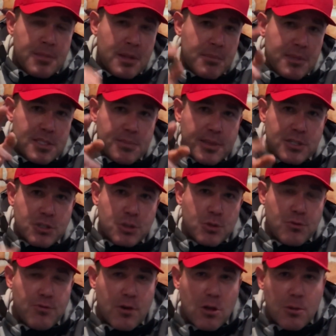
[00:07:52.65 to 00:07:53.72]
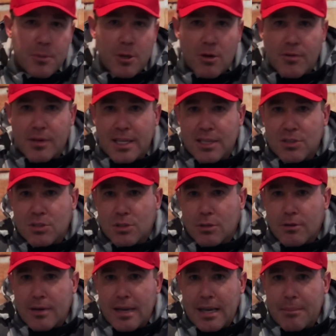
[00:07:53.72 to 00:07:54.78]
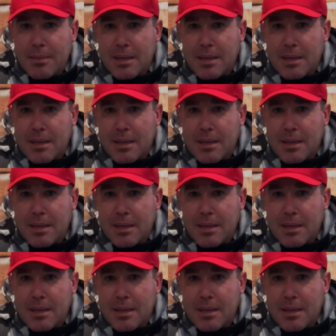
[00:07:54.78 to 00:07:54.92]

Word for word: Please make sure you follow me on Instagram